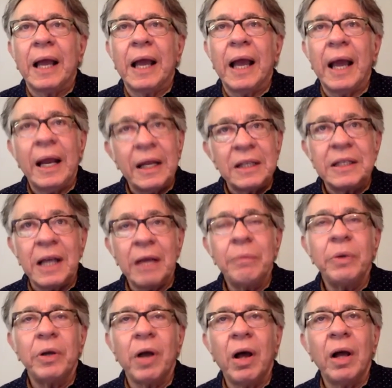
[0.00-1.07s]
and as time
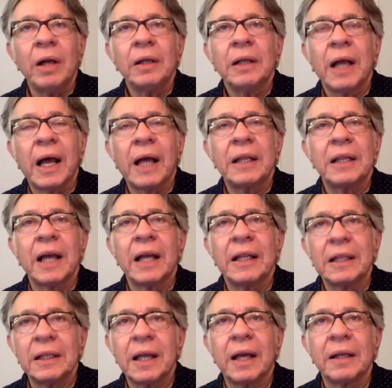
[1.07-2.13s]
went on, I, I,
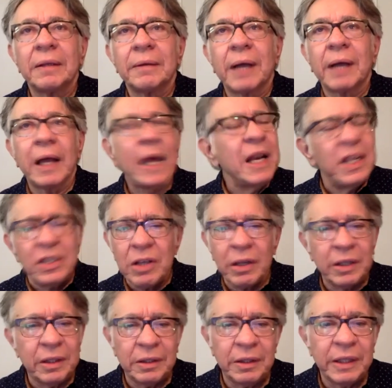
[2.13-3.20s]
I, I, and it's
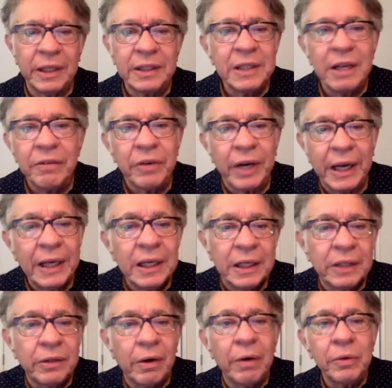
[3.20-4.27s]
it's never ending.
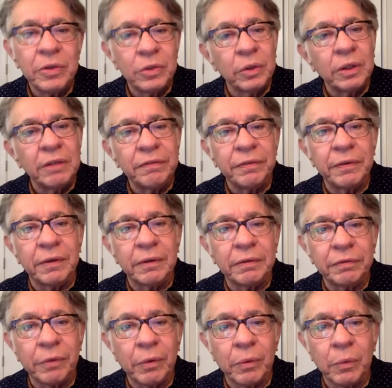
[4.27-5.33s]
You're always looking for
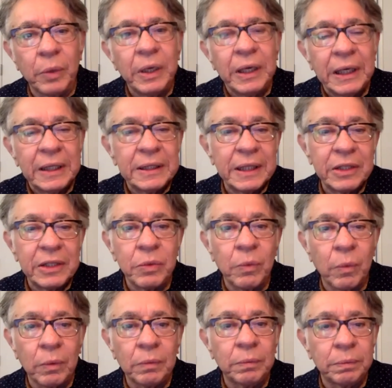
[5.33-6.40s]
for what it is that you
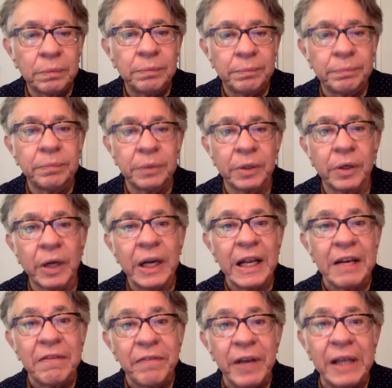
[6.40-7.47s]
you're going to
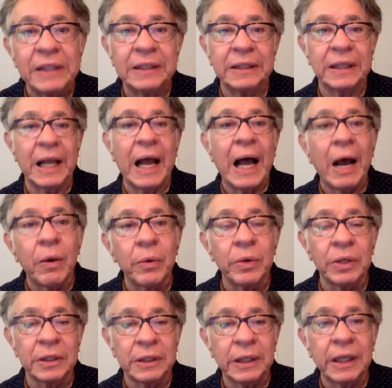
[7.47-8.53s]
invest
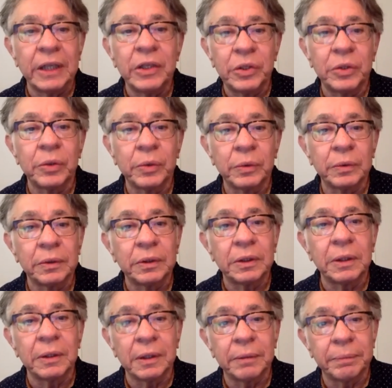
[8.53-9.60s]
hours into
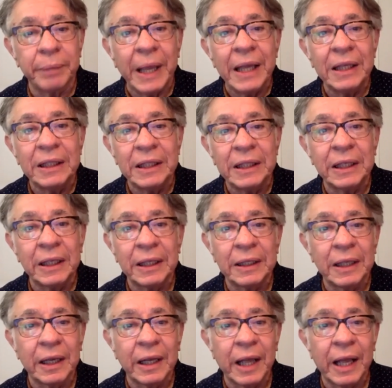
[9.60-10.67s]
to painting, and,
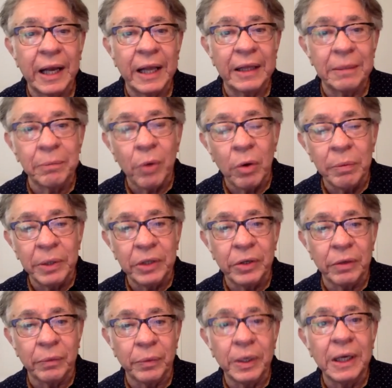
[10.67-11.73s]
and, and at the moment you're
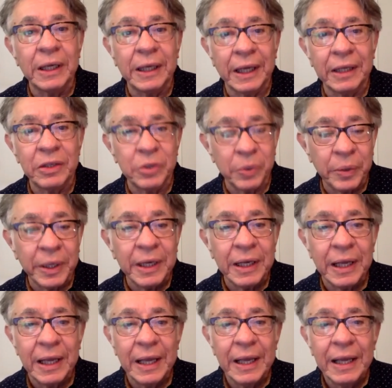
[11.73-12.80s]
really into it,
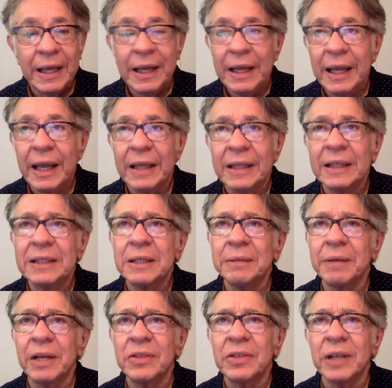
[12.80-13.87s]
and then
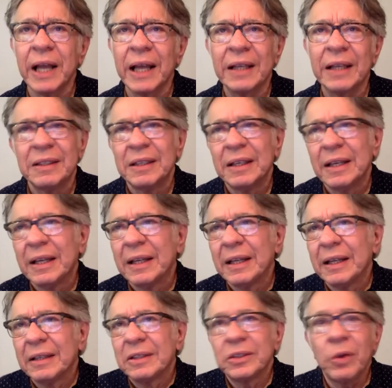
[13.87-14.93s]
sometimes you're like,
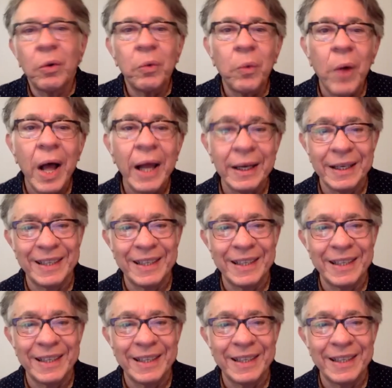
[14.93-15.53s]
so what?